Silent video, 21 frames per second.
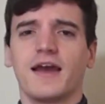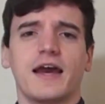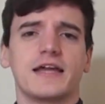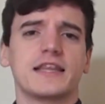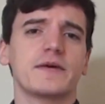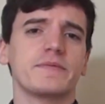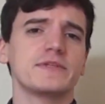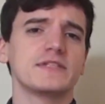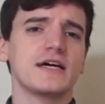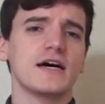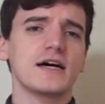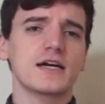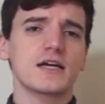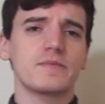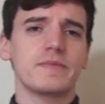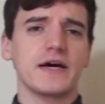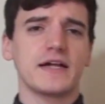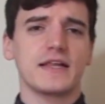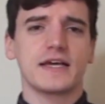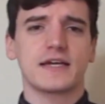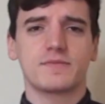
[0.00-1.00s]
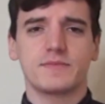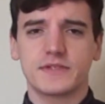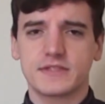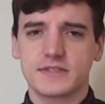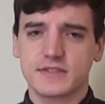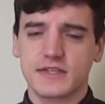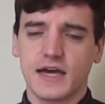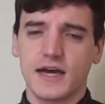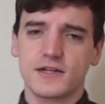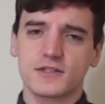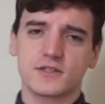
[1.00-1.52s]
and they've been talking about like
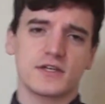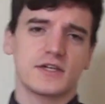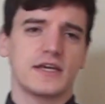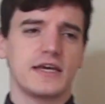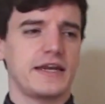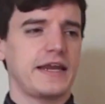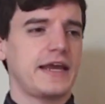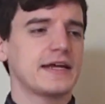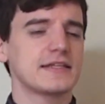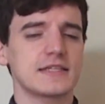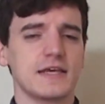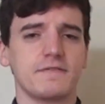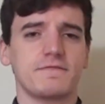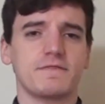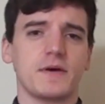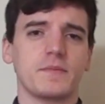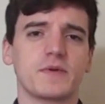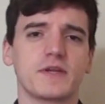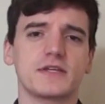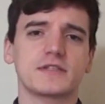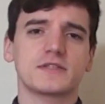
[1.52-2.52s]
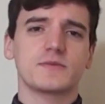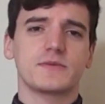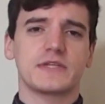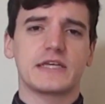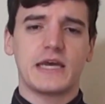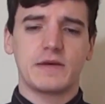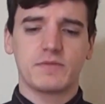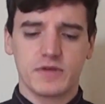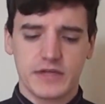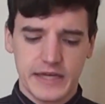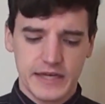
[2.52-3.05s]
misogyny and anti-feminism in
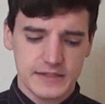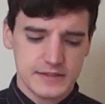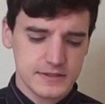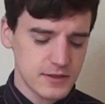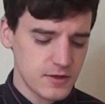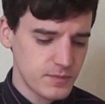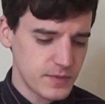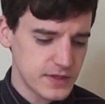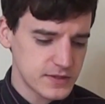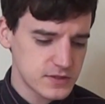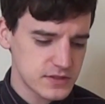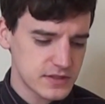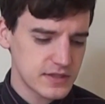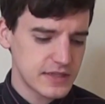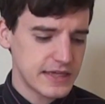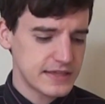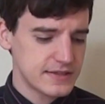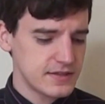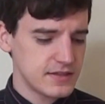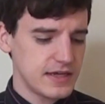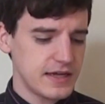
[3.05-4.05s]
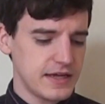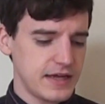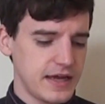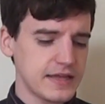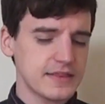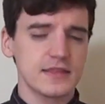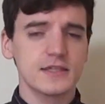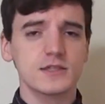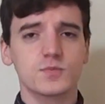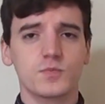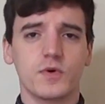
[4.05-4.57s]
Gamergate so much that
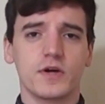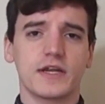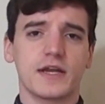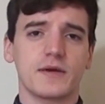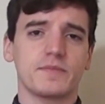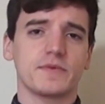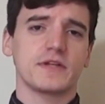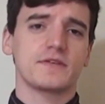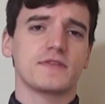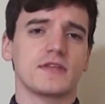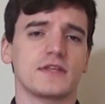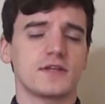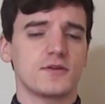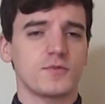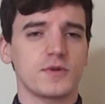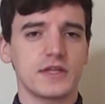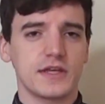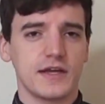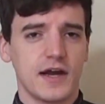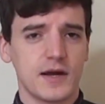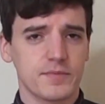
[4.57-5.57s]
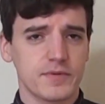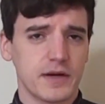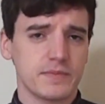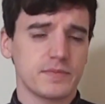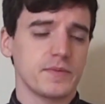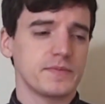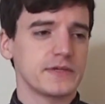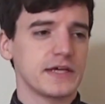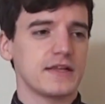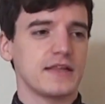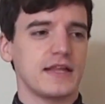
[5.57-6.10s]
at this point I believe that there really are
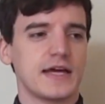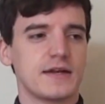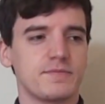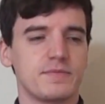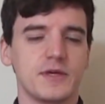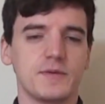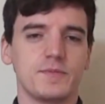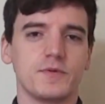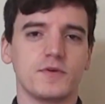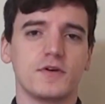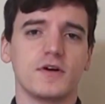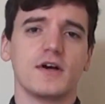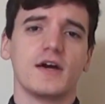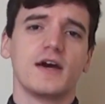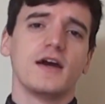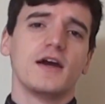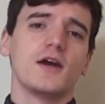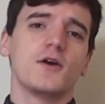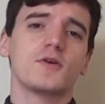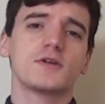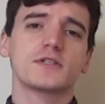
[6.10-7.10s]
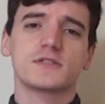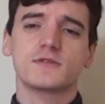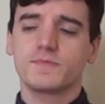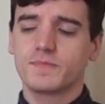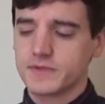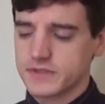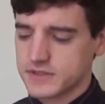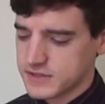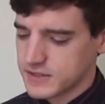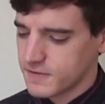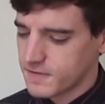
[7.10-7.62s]
probably a lot of people who are
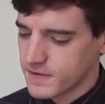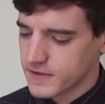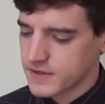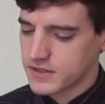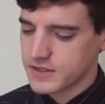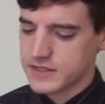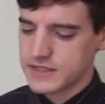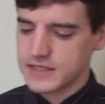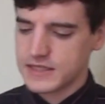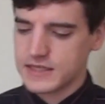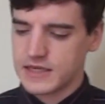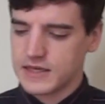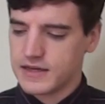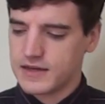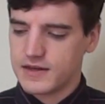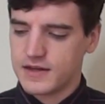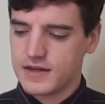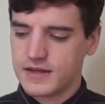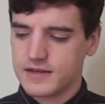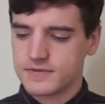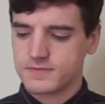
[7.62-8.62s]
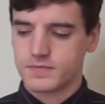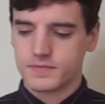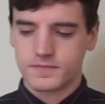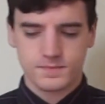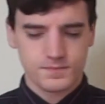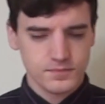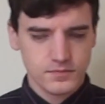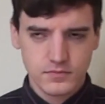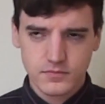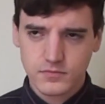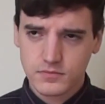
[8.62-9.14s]
specifically,
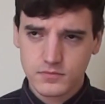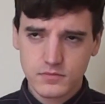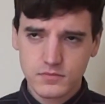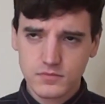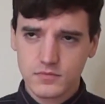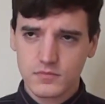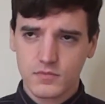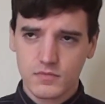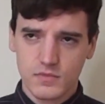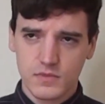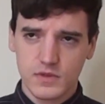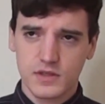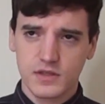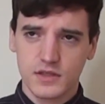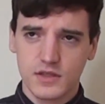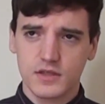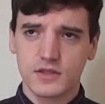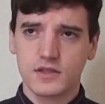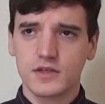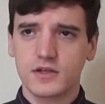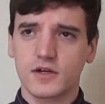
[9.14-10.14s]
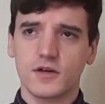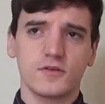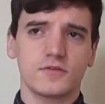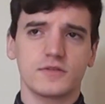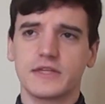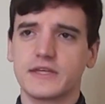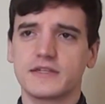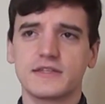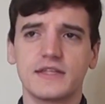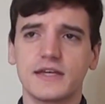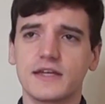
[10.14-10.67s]
you know,
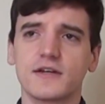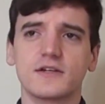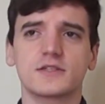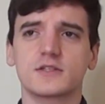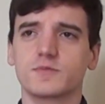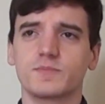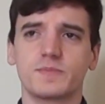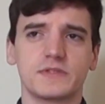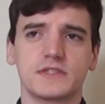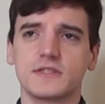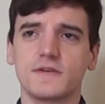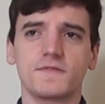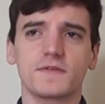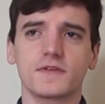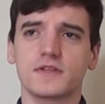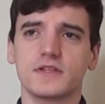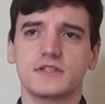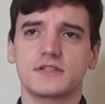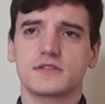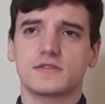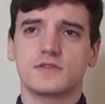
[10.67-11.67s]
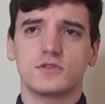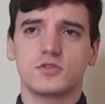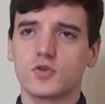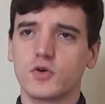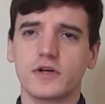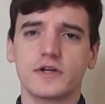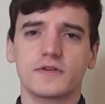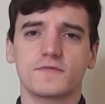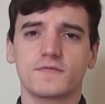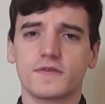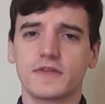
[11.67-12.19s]
that are specifically
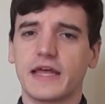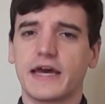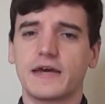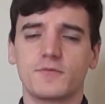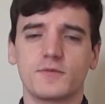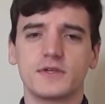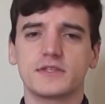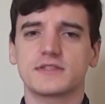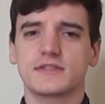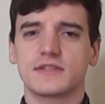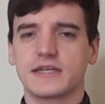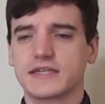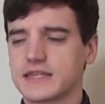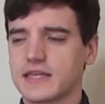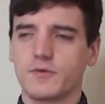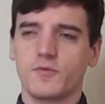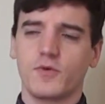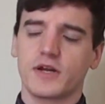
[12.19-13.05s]
joined for that reason. Like they